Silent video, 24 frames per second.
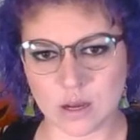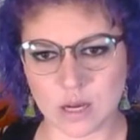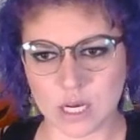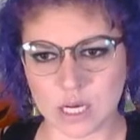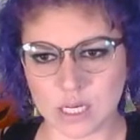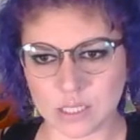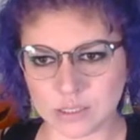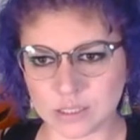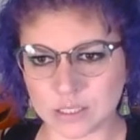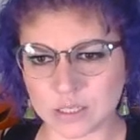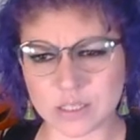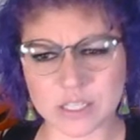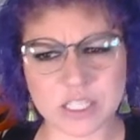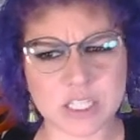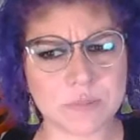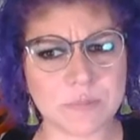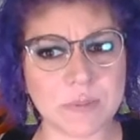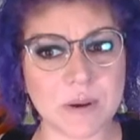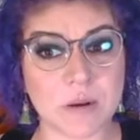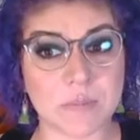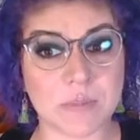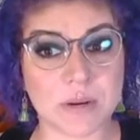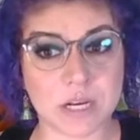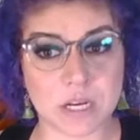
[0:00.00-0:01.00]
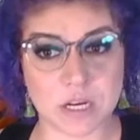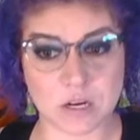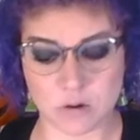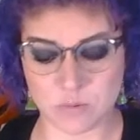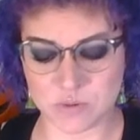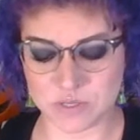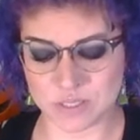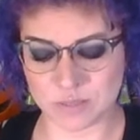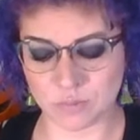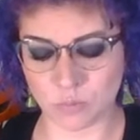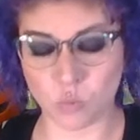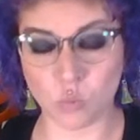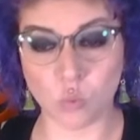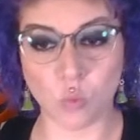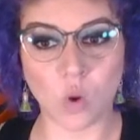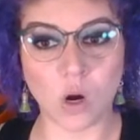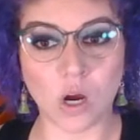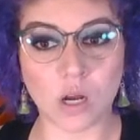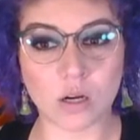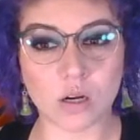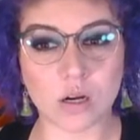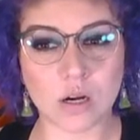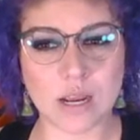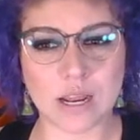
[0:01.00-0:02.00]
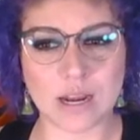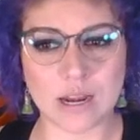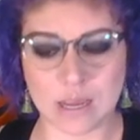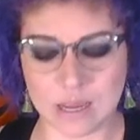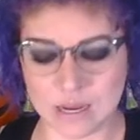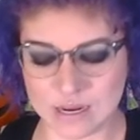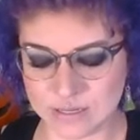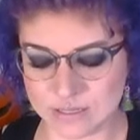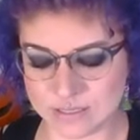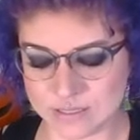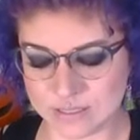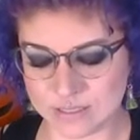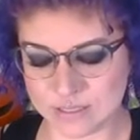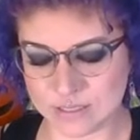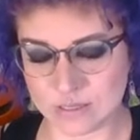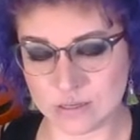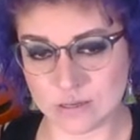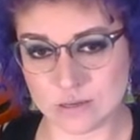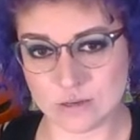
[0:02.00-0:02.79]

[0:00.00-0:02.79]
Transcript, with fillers: a little experiment here with some water and ice.